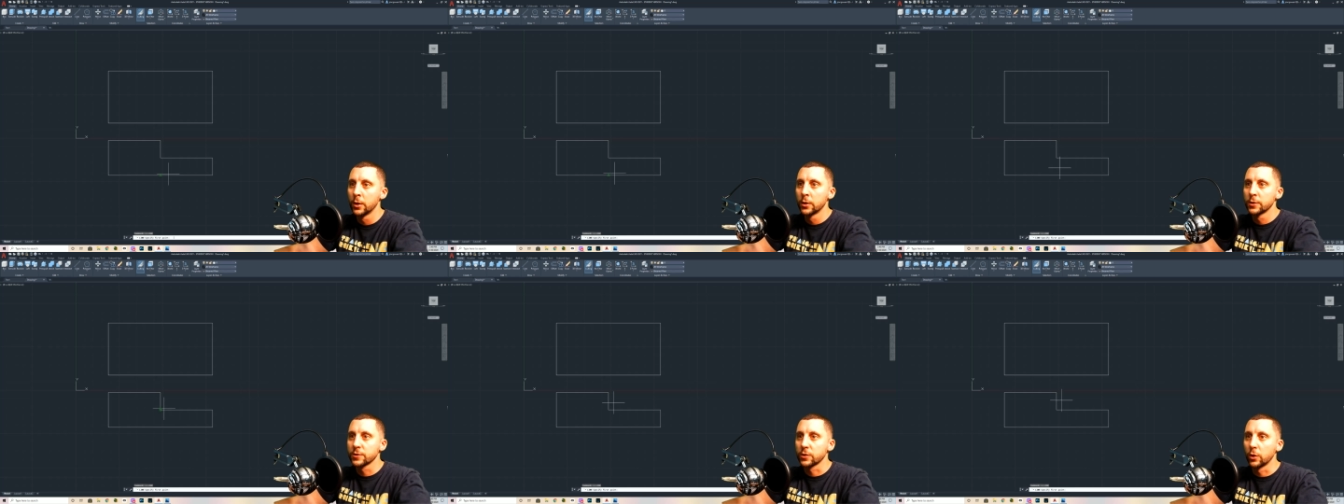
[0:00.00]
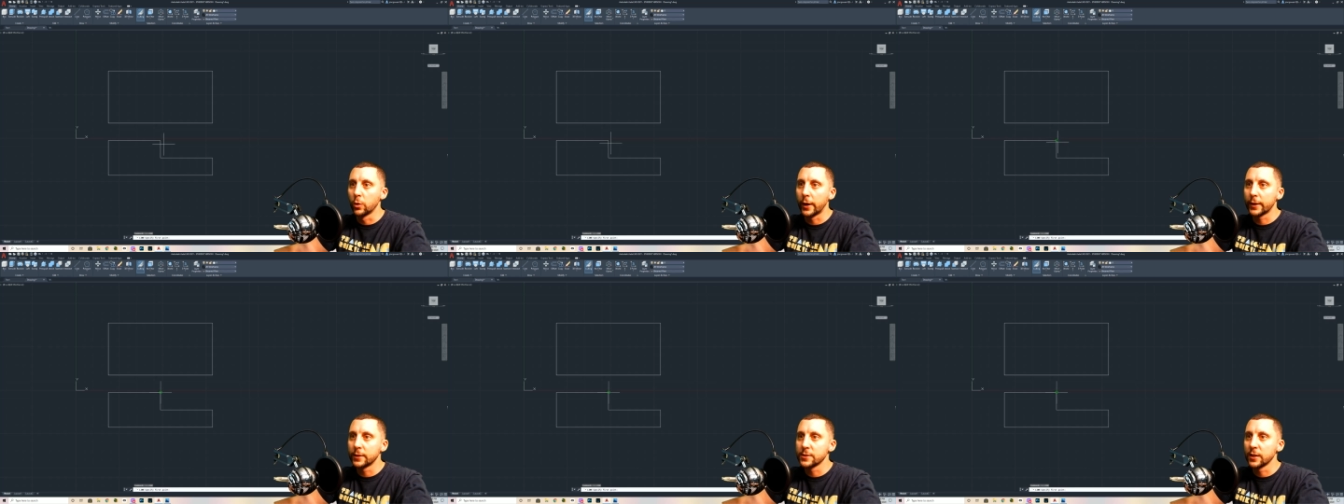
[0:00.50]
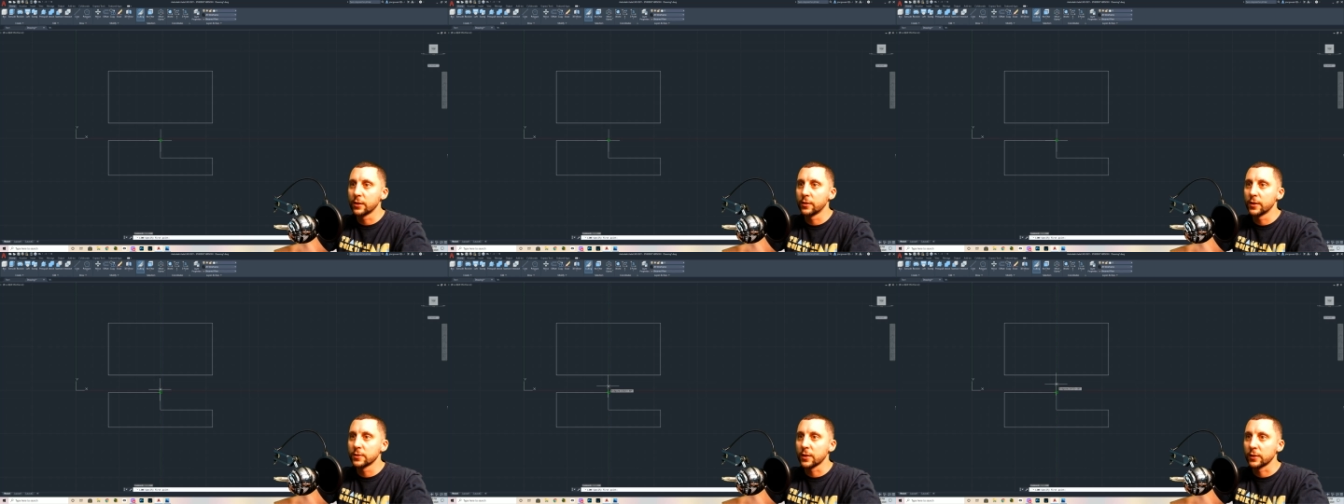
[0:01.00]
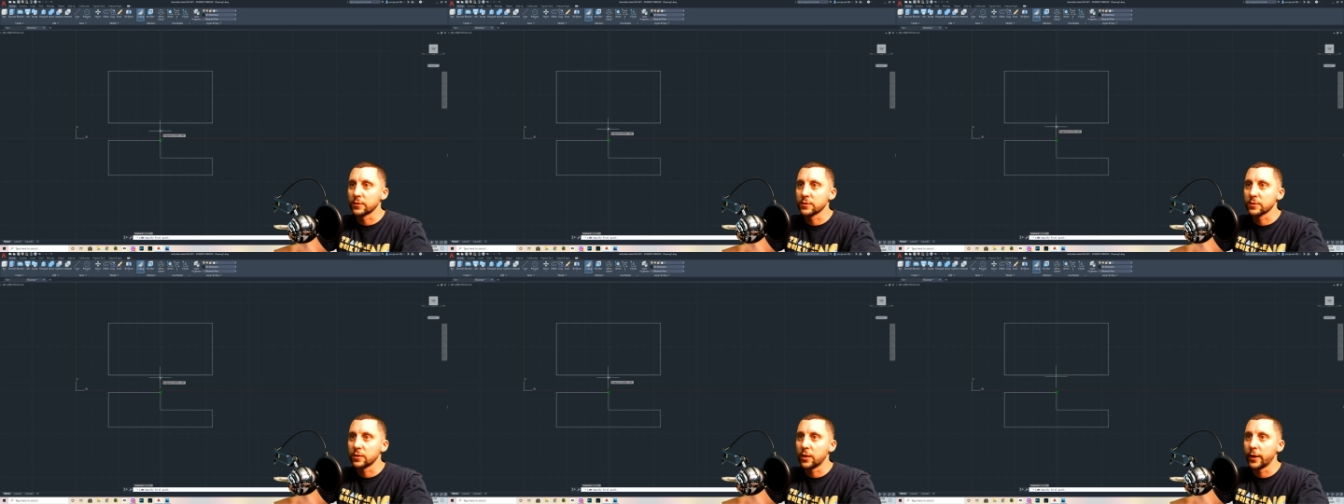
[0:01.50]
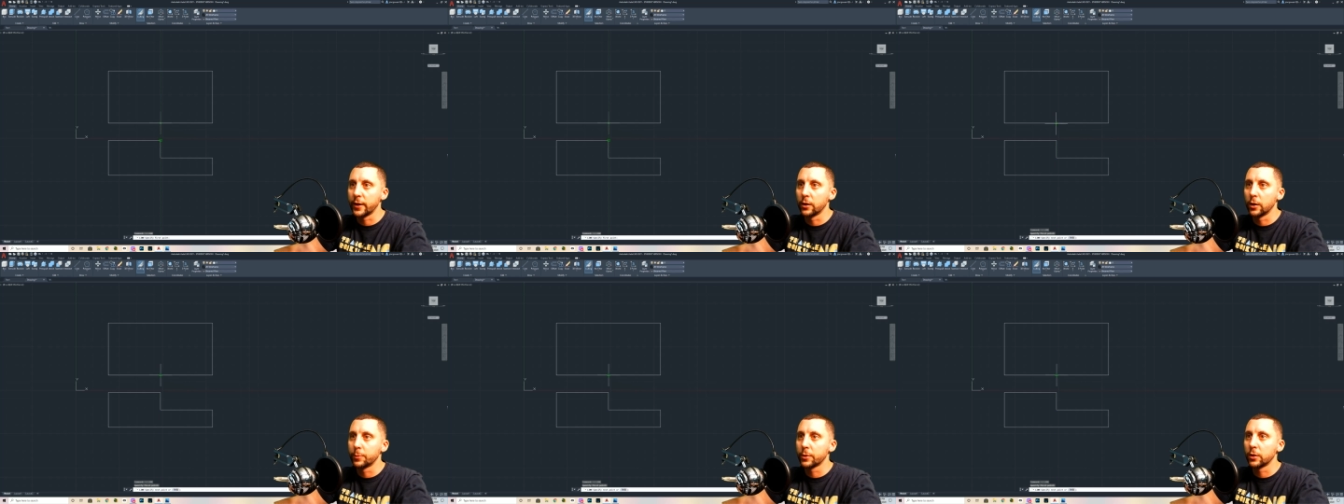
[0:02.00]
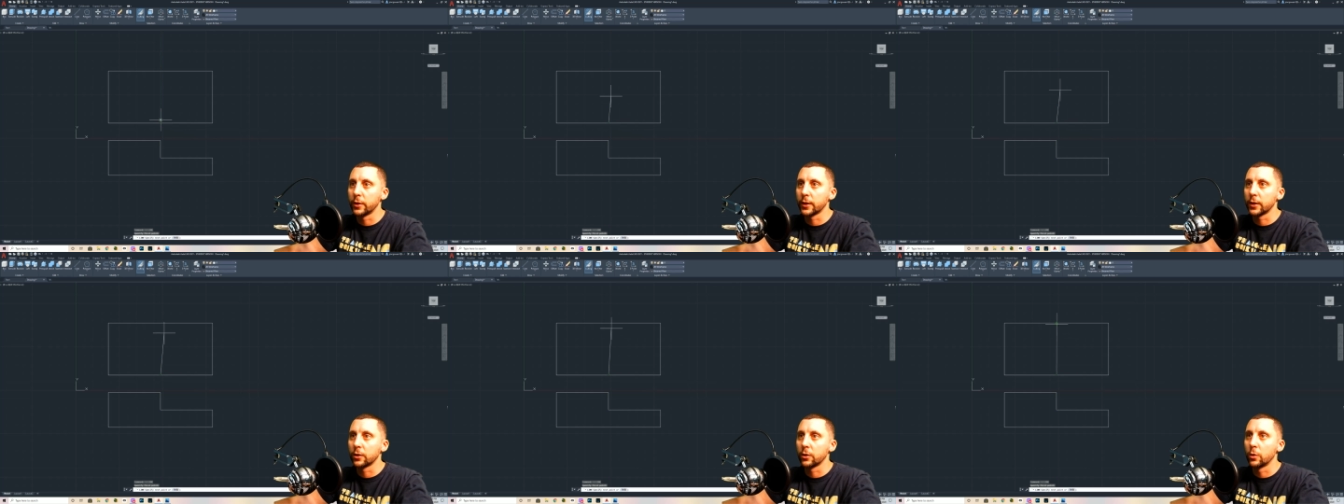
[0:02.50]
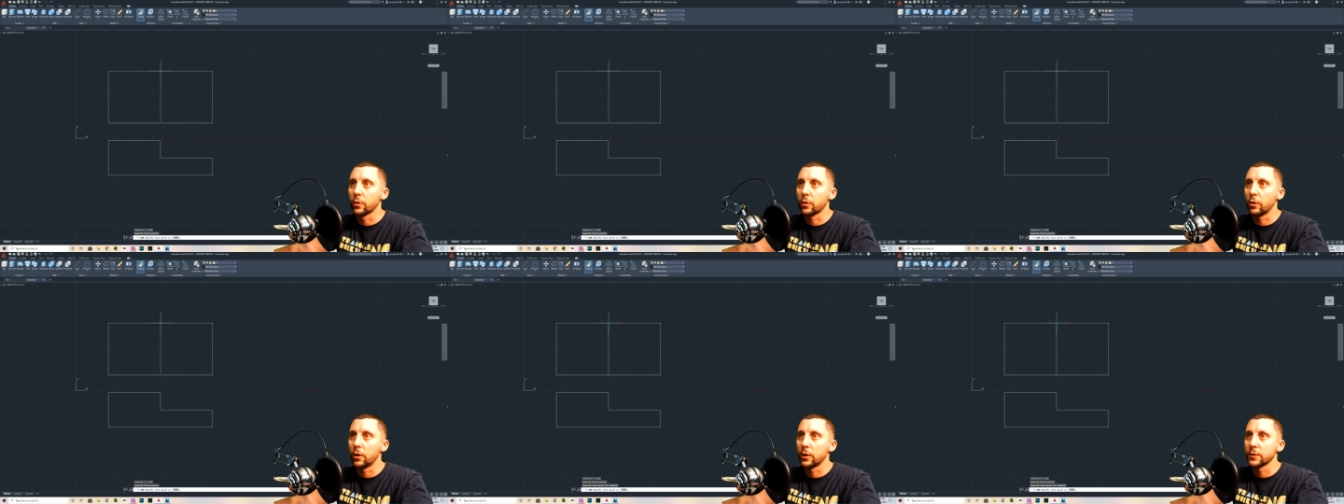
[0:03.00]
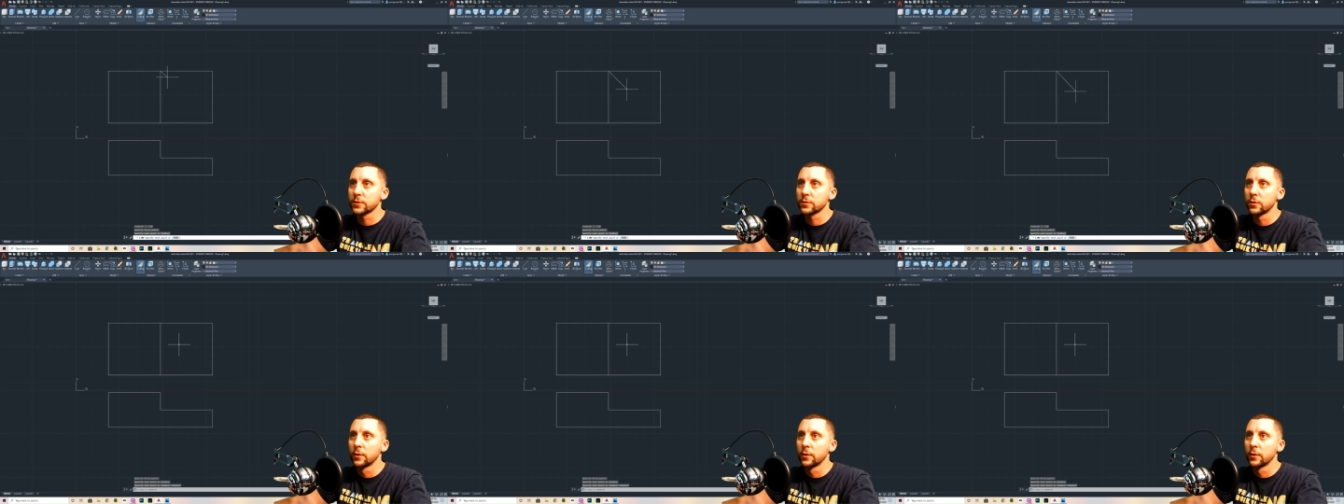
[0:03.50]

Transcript: So I can take this, I can slide up, click, and go across